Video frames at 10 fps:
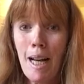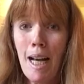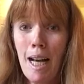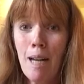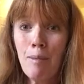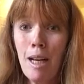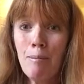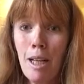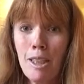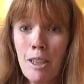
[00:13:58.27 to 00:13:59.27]

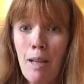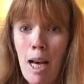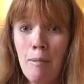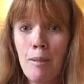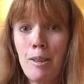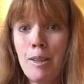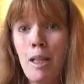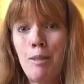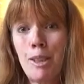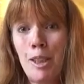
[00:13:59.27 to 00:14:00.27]
I'm not too happy with your
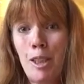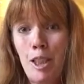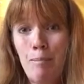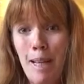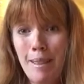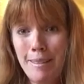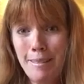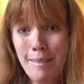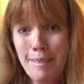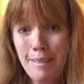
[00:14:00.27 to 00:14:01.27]
cybersecurity panel.
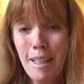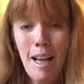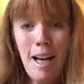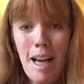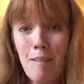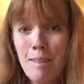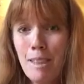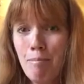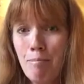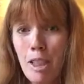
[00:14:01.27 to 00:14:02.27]
I've been
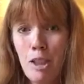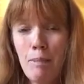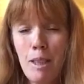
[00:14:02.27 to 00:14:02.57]
to much